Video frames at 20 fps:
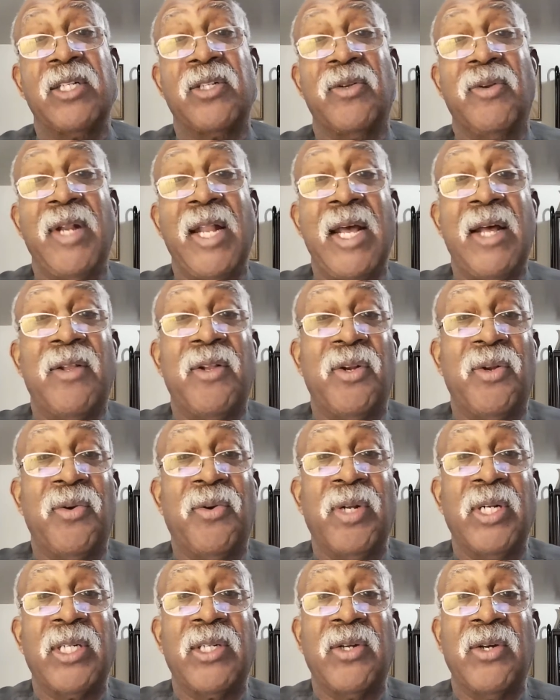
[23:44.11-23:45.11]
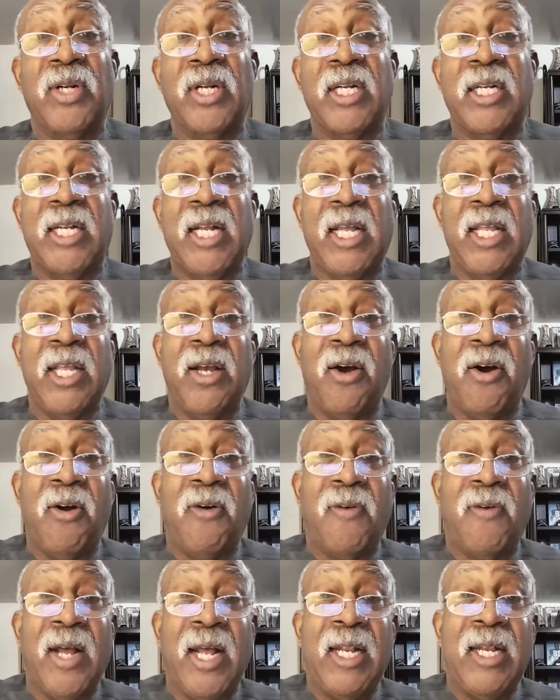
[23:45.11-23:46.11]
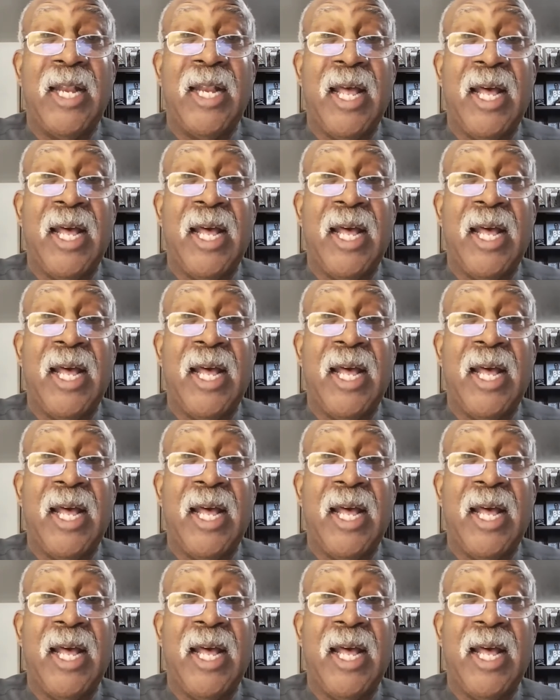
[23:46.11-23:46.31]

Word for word: So now the Lord is going to tell you, all right,